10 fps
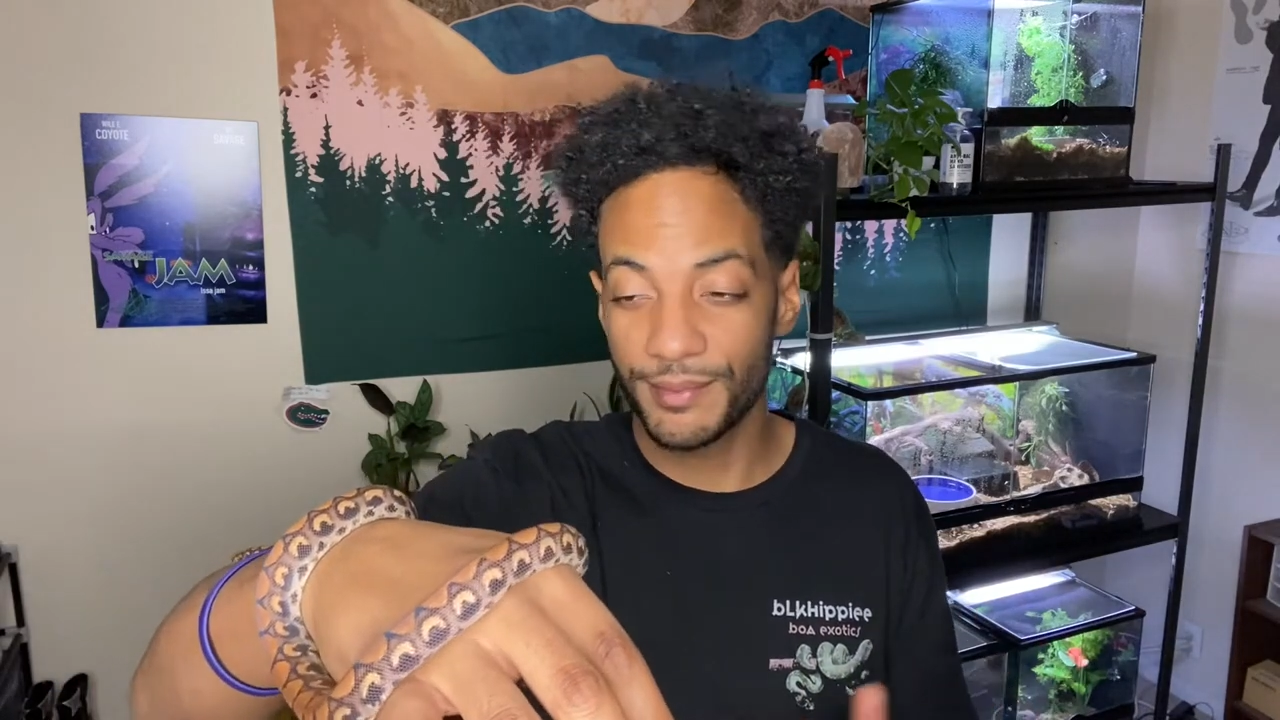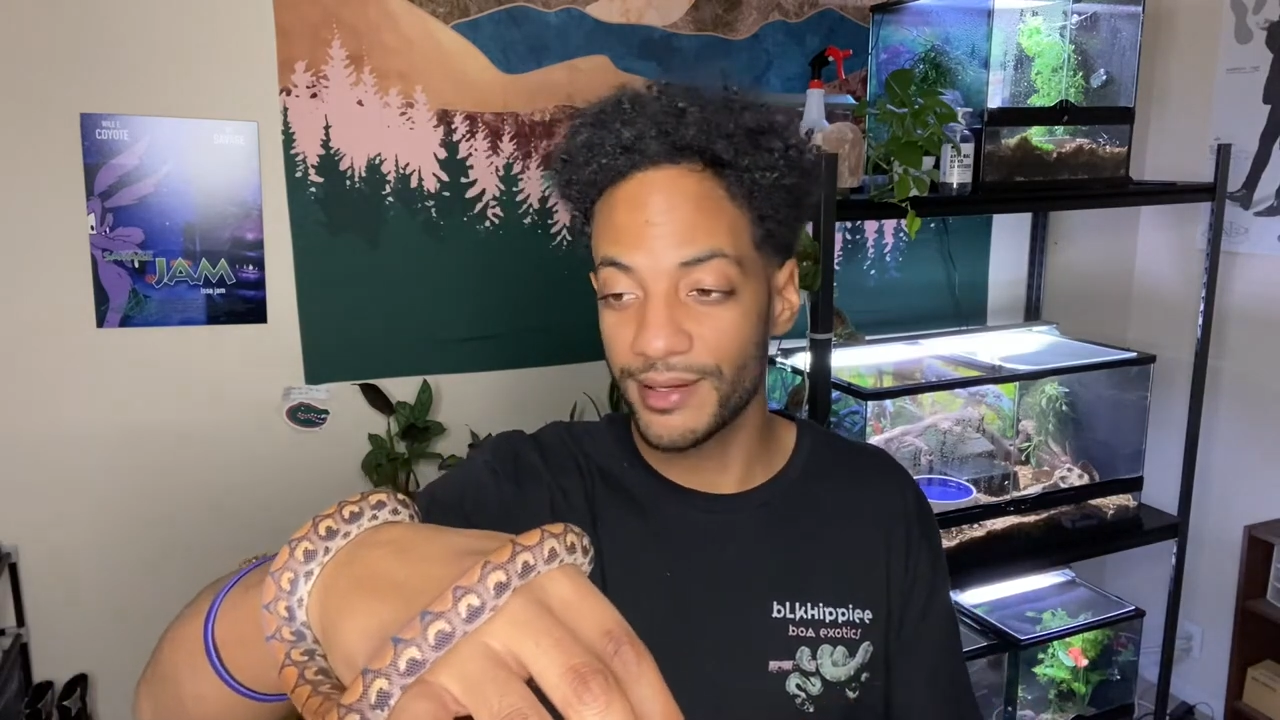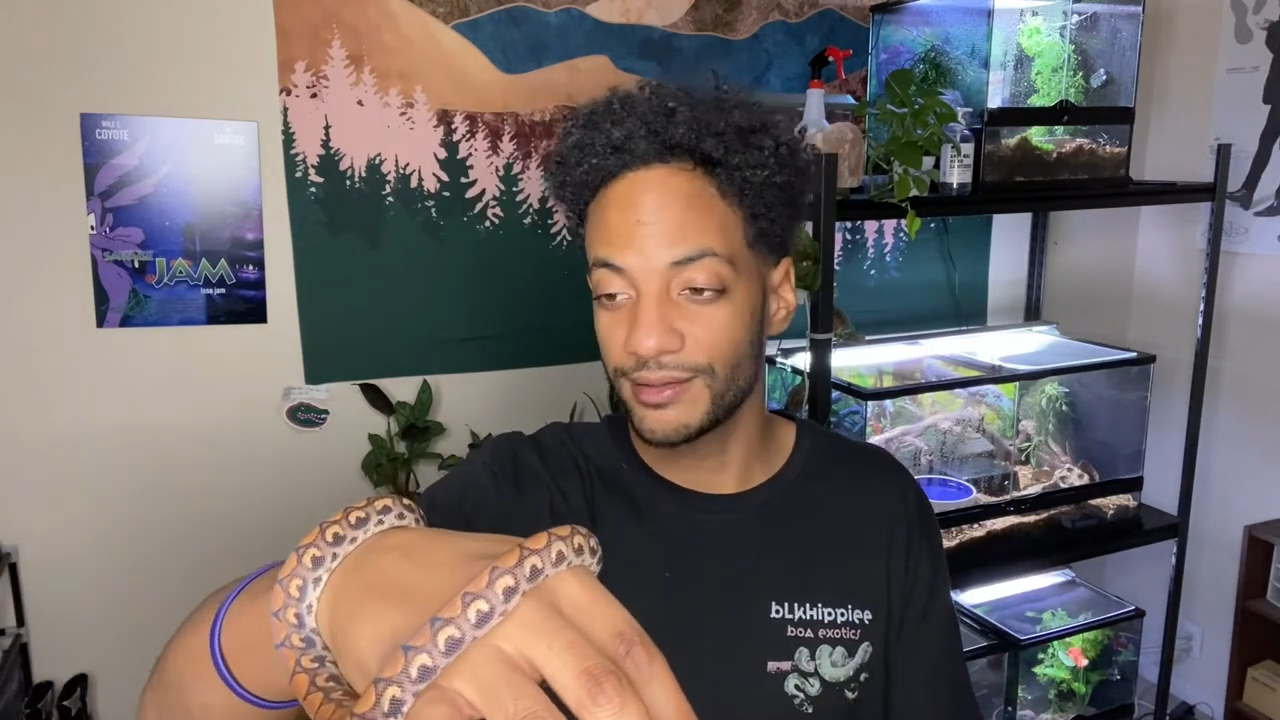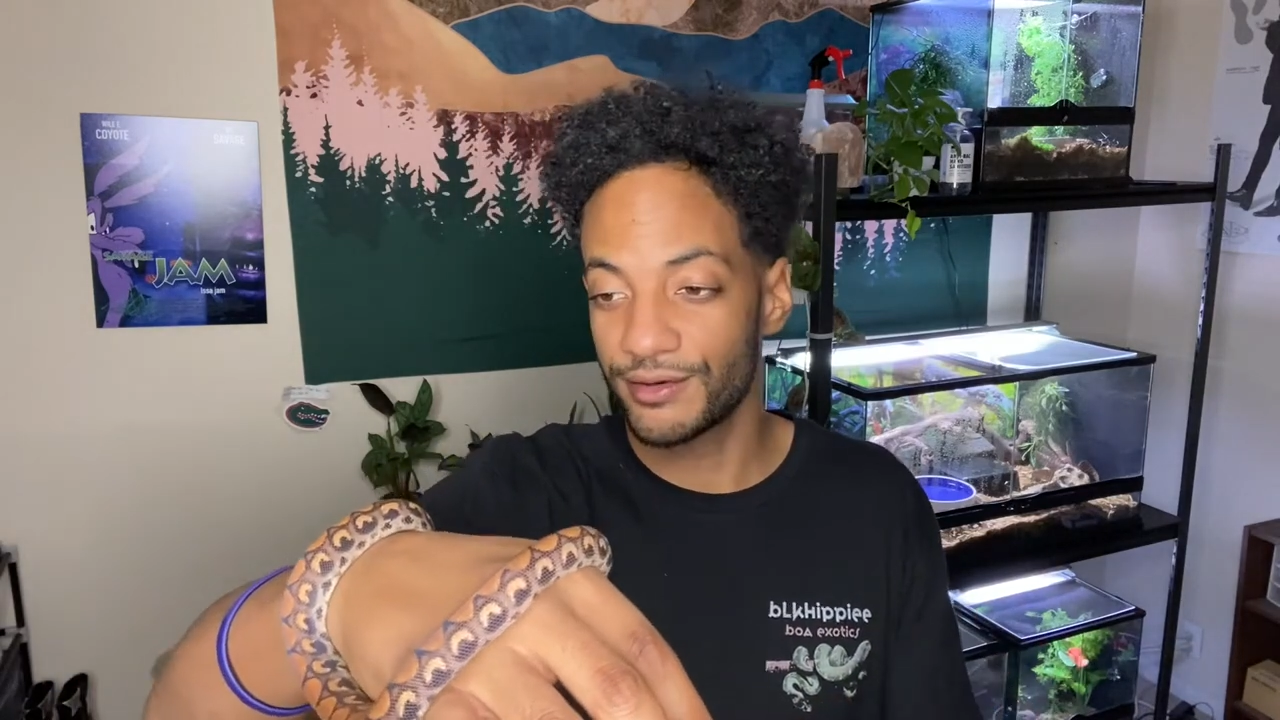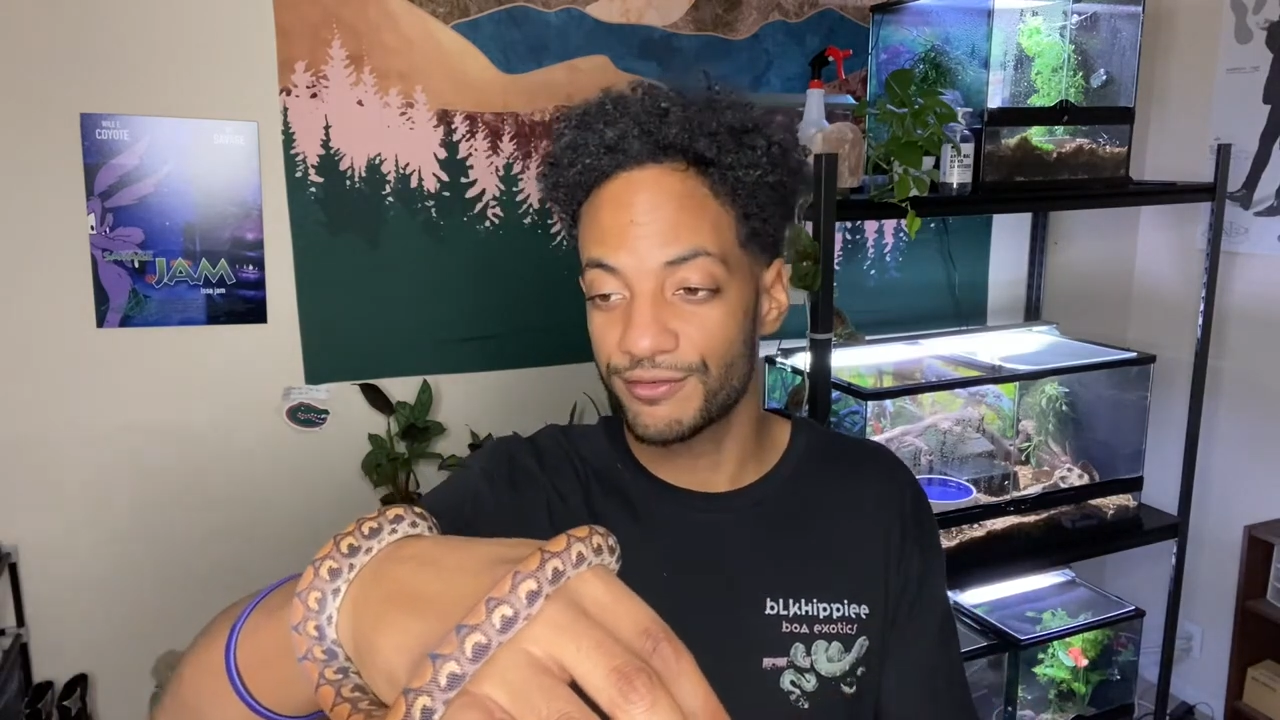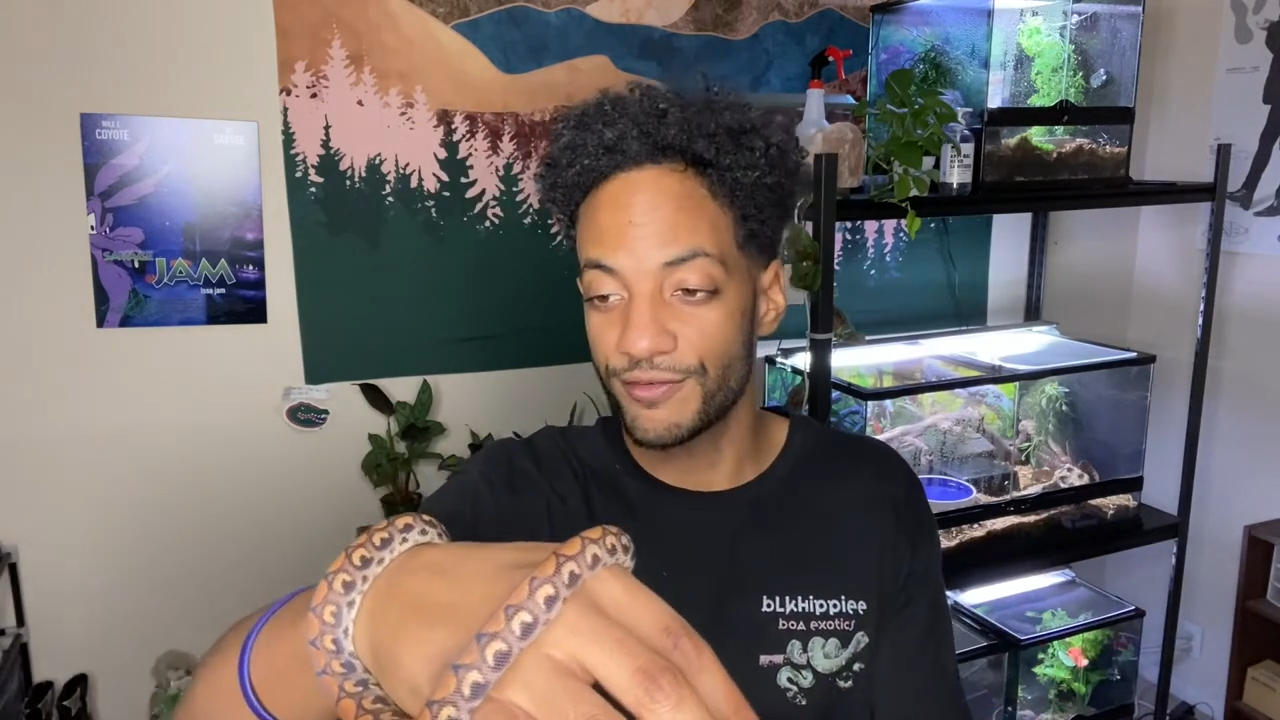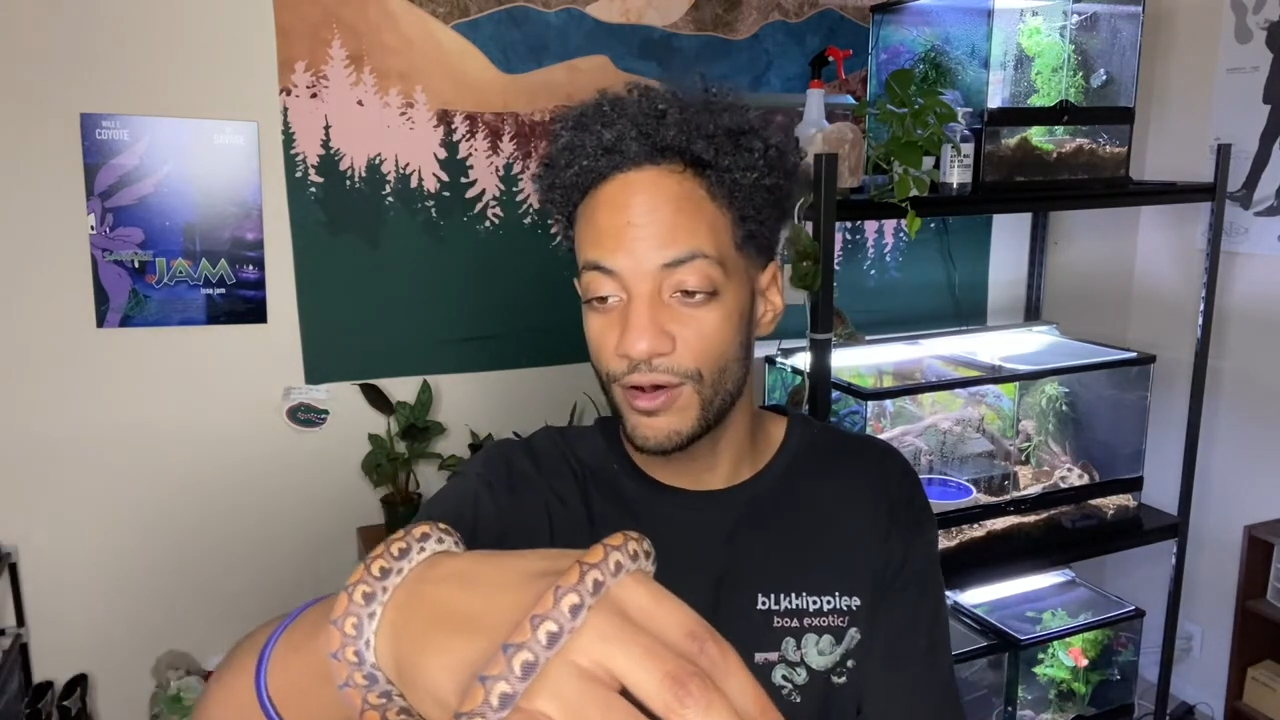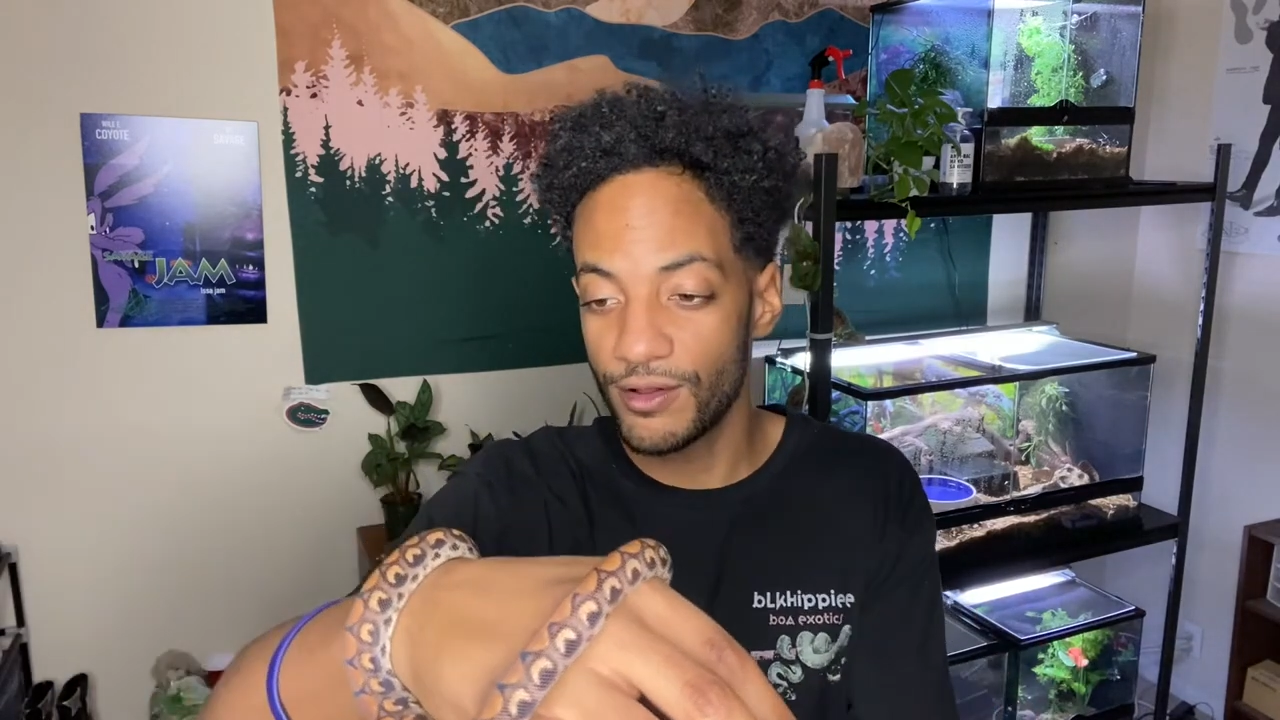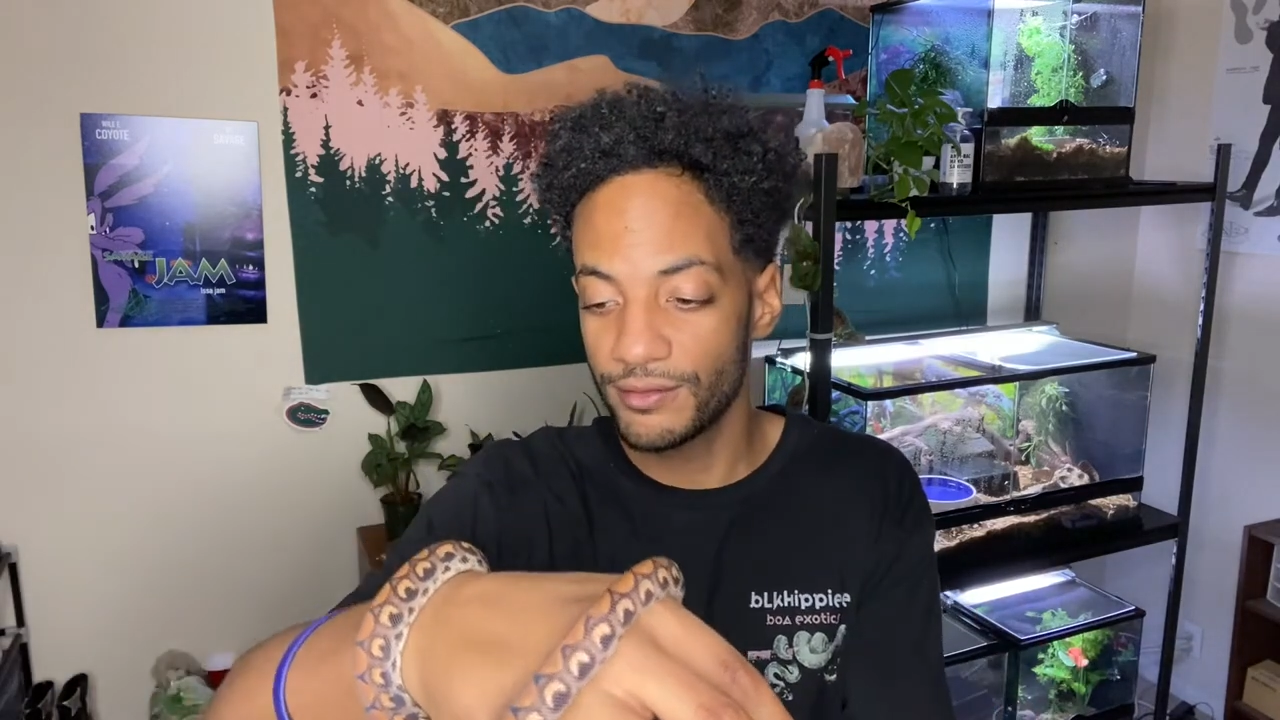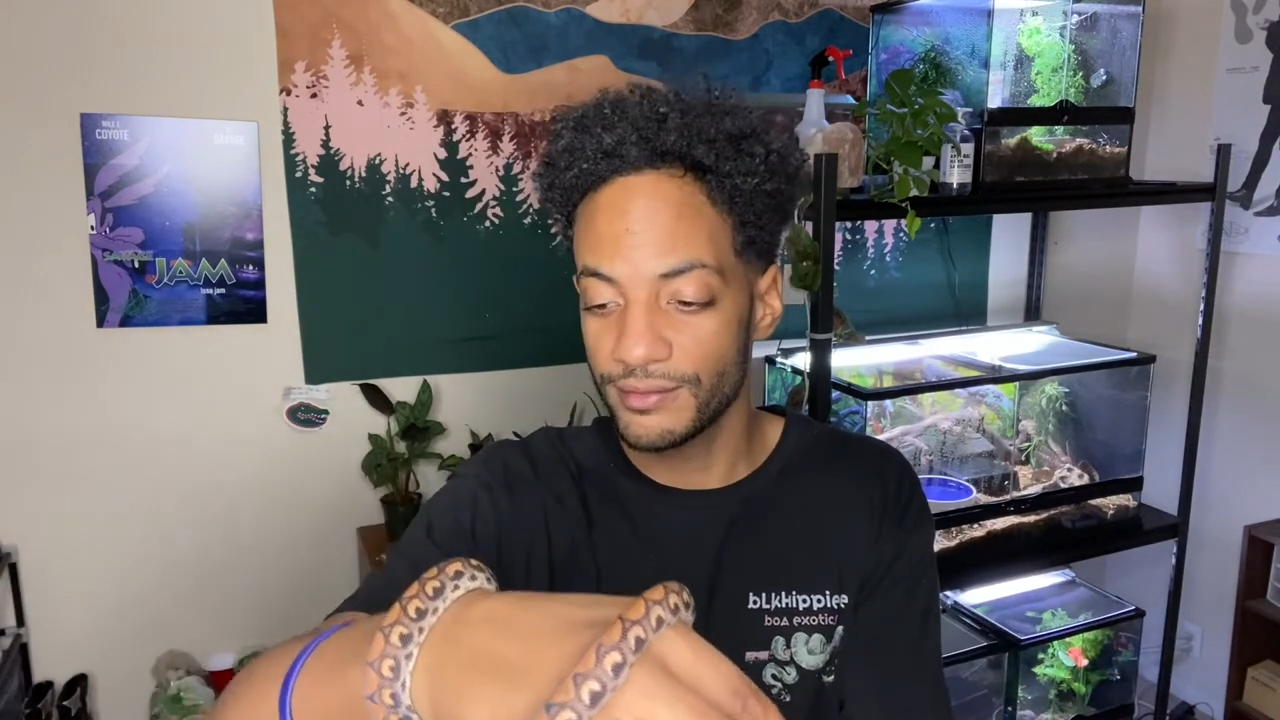I'm not gonna let her
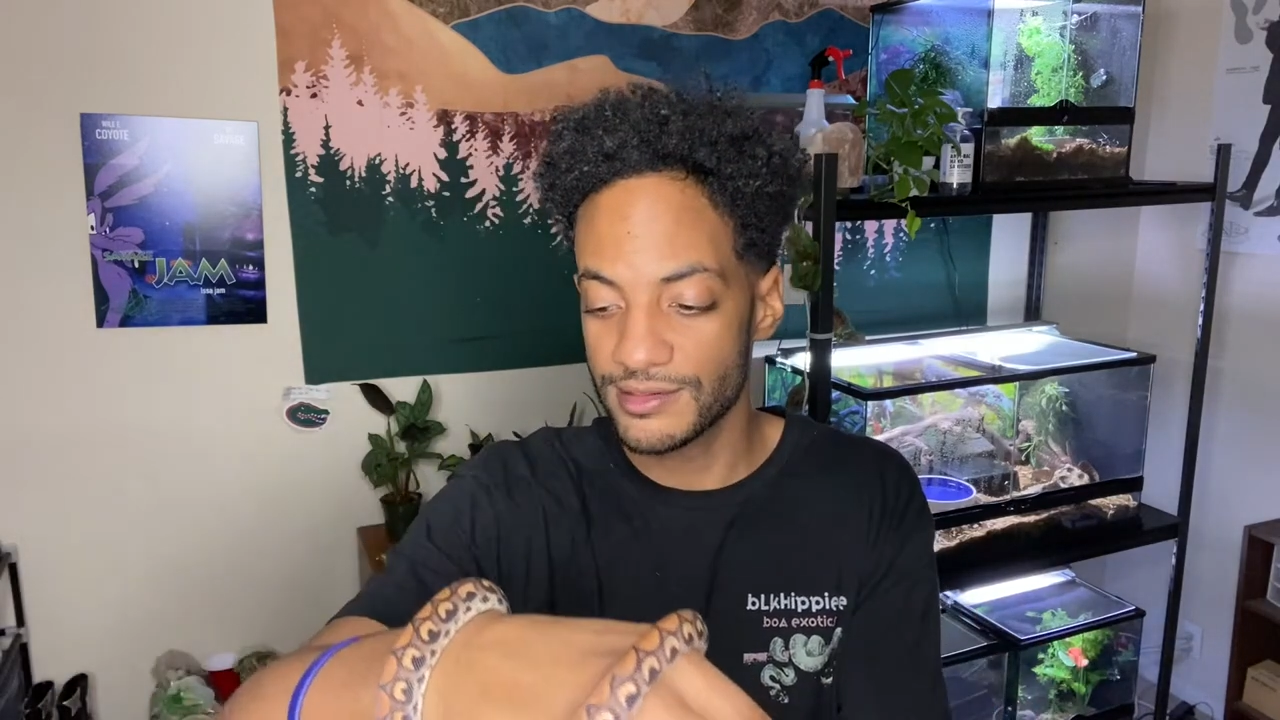fall.